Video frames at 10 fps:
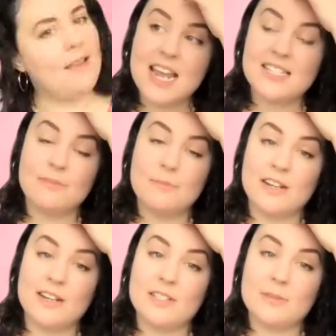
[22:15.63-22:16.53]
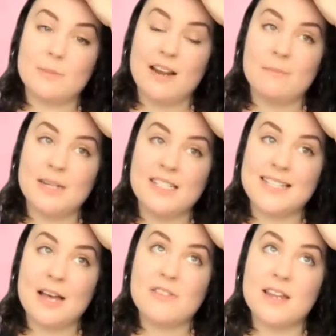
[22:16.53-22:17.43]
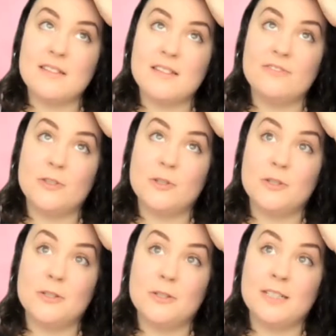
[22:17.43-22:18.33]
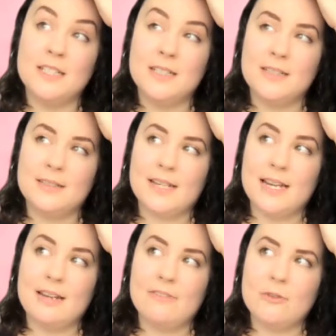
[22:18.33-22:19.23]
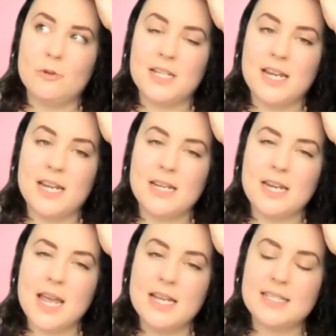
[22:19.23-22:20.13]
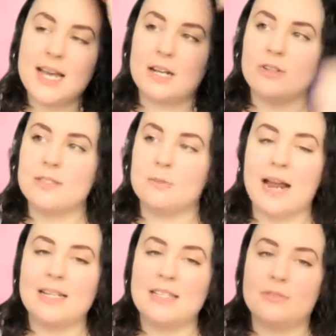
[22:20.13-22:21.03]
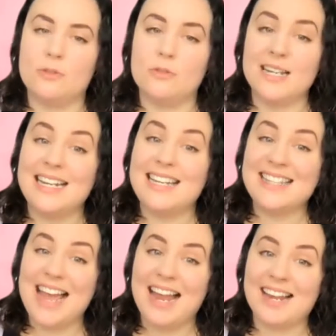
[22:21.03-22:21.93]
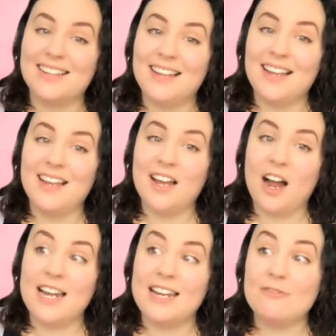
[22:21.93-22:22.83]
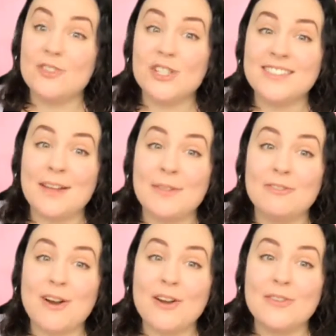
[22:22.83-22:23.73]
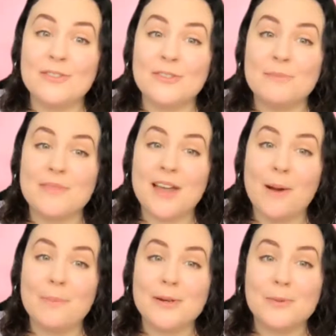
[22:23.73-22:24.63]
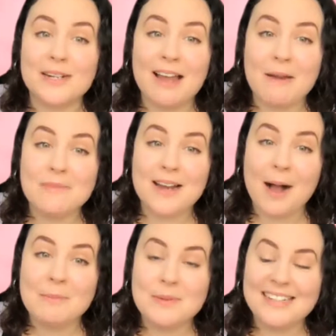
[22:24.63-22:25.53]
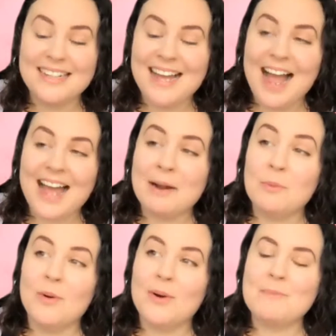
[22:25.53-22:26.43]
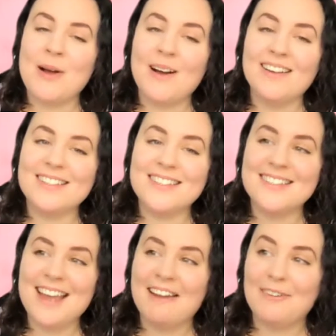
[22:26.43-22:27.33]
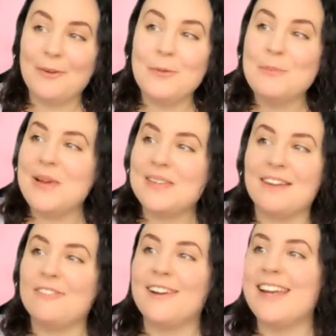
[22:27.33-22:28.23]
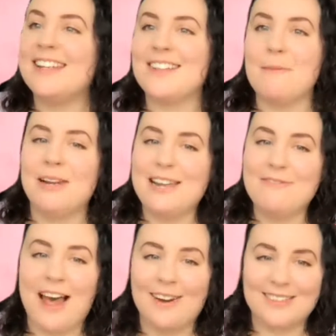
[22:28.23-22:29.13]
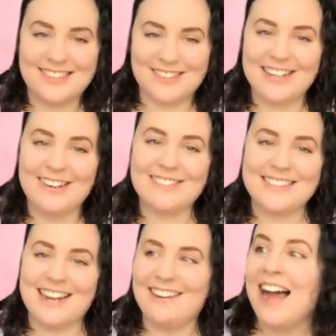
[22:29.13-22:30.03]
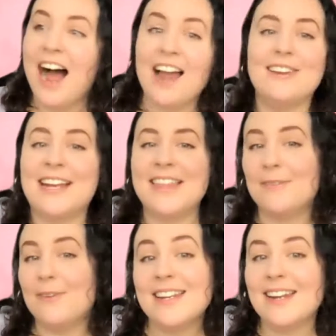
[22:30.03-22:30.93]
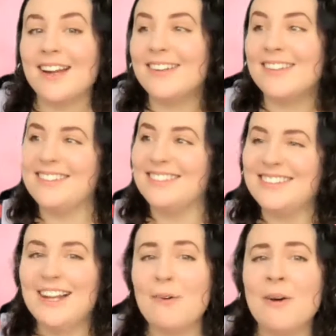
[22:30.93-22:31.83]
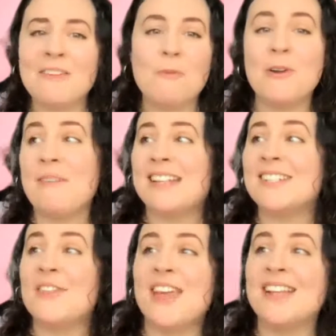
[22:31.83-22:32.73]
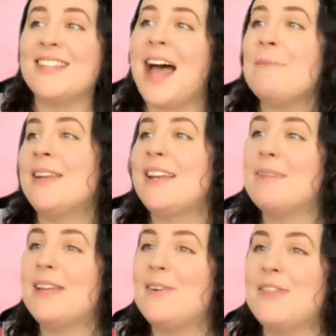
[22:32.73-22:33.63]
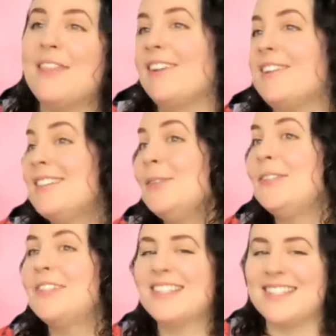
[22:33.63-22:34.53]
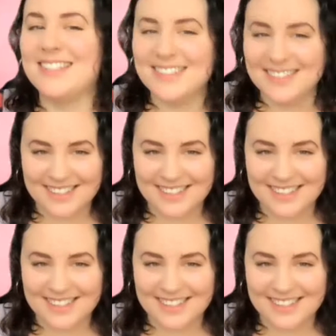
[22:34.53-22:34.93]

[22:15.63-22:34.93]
10 years I've been in Crystal Palace. I've been in South London for nearly 14 years and Crystal Palace for nearly 10. I live just down the road from the Upper Norwood Library Hub, and I walk past almost every time I leave the house during lockdown. I look in the window. What magical things are happening beyond those doors?